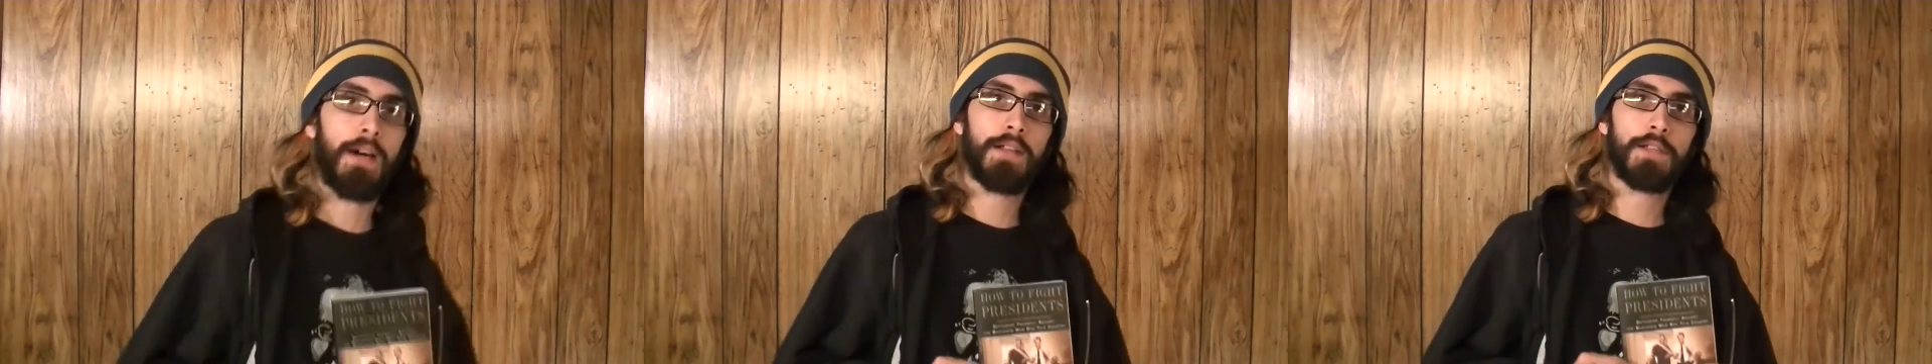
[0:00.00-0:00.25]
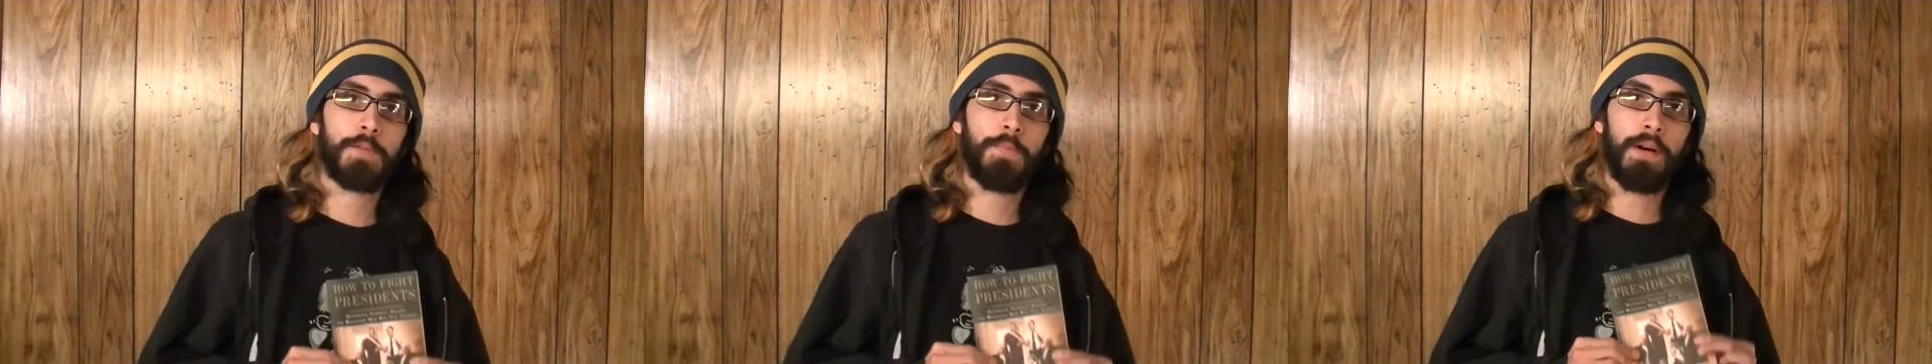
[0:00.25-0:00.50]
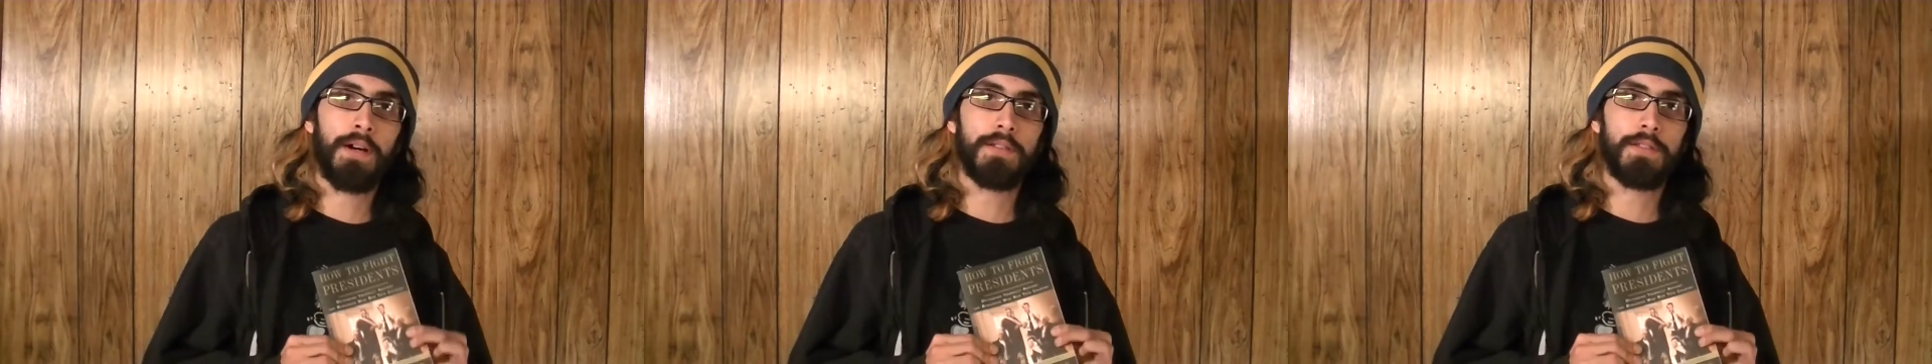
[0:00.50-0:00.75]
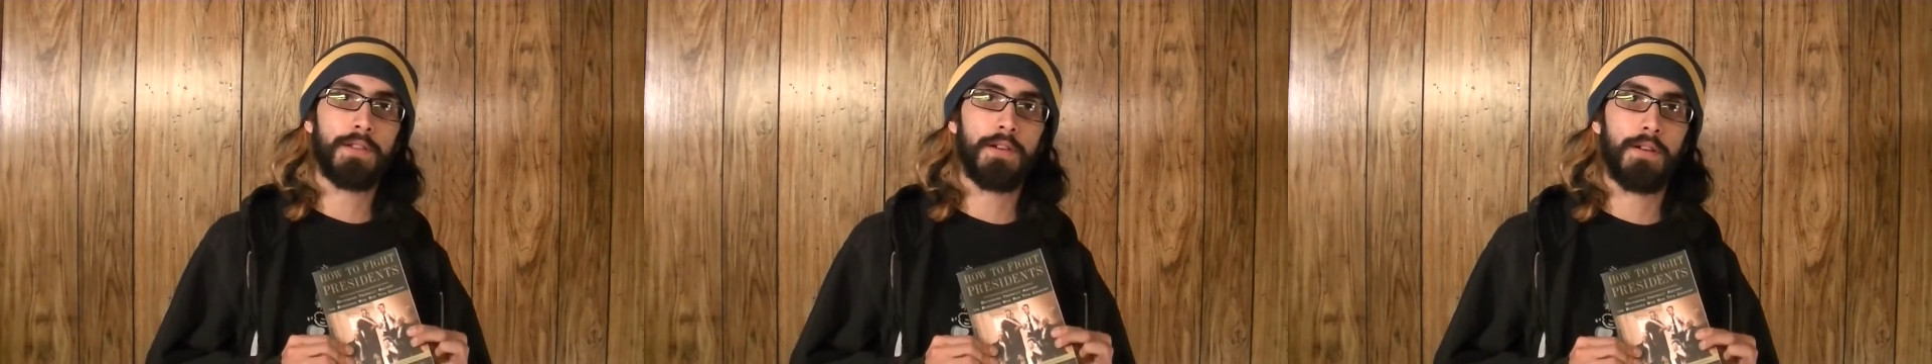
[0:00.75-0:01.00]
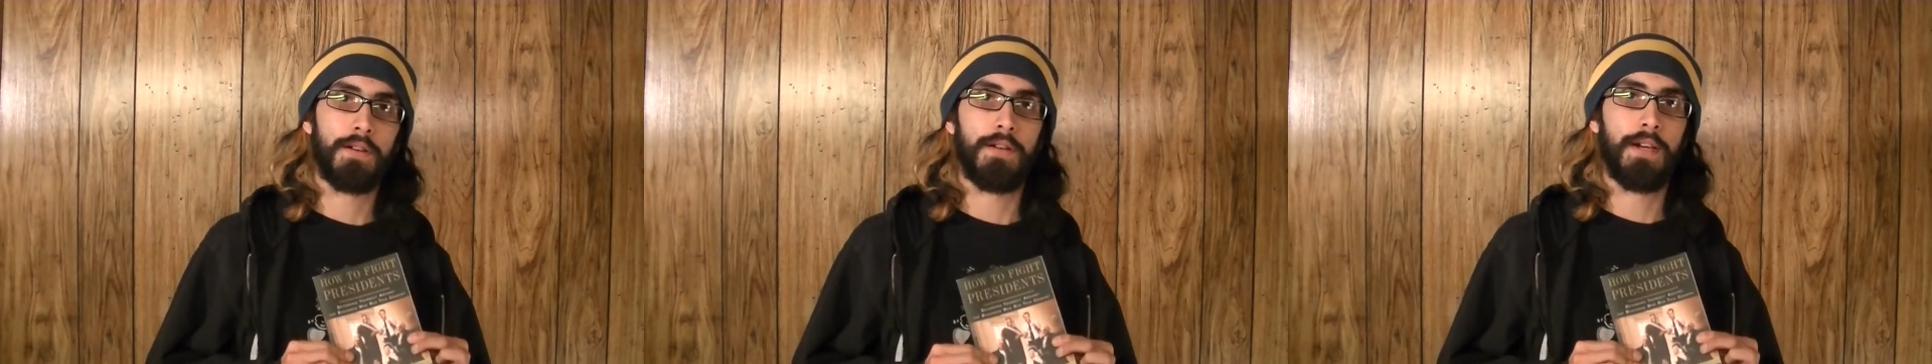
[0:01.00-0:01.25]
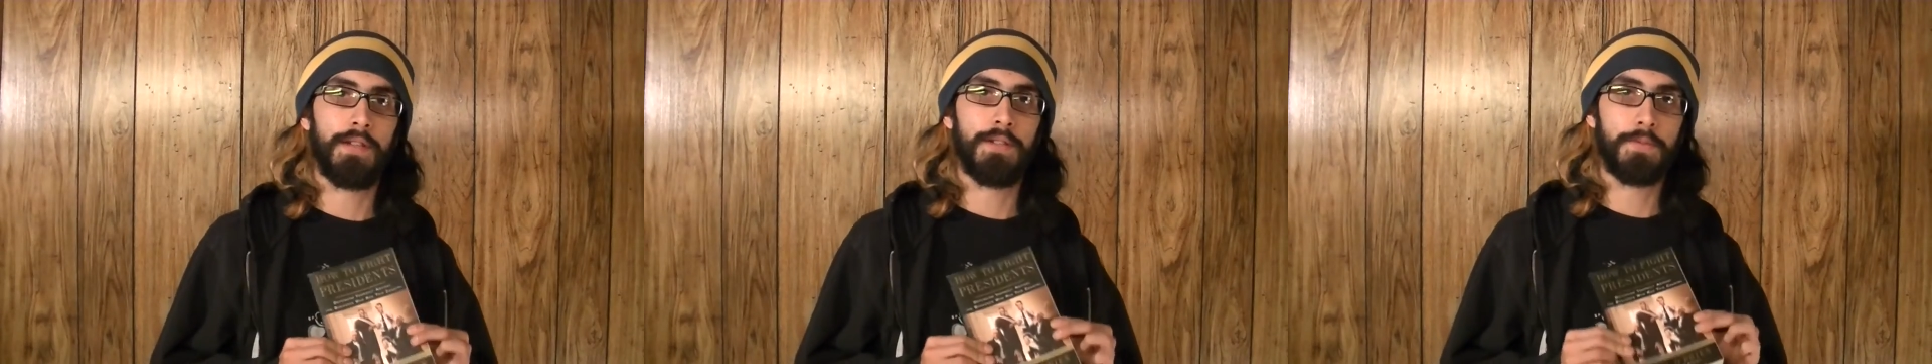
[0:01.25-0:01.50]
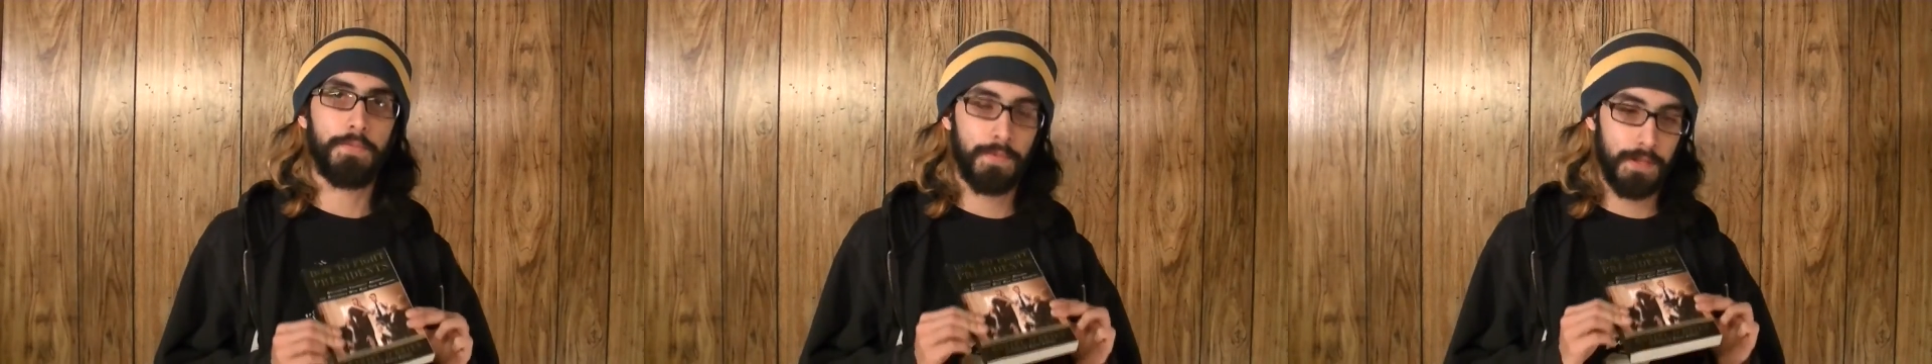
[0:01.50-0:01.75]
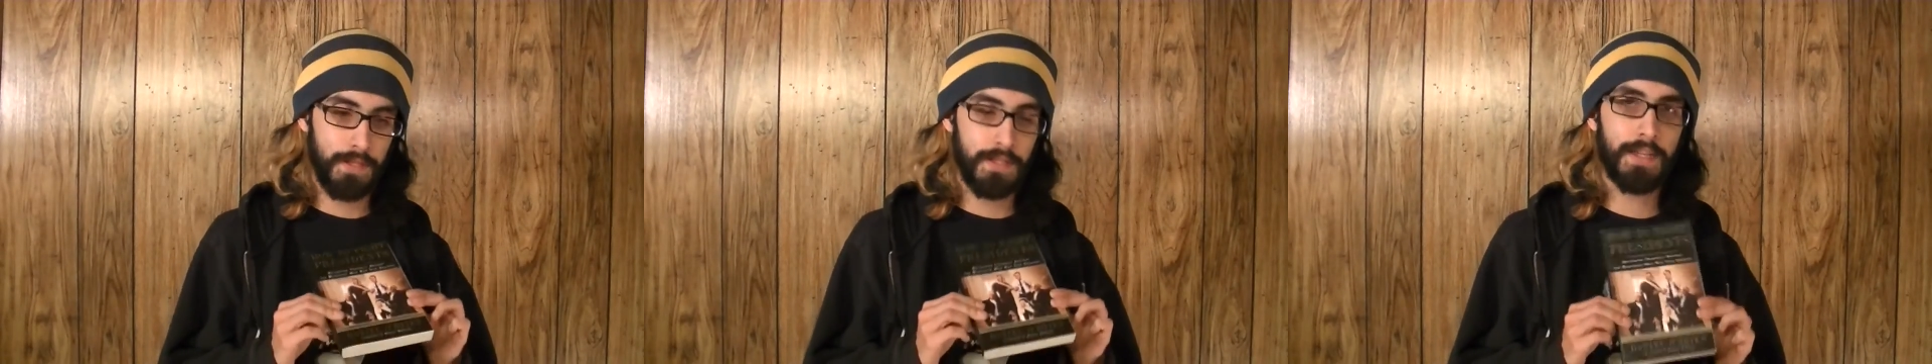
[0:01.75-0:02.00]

Not a sponsor. I just really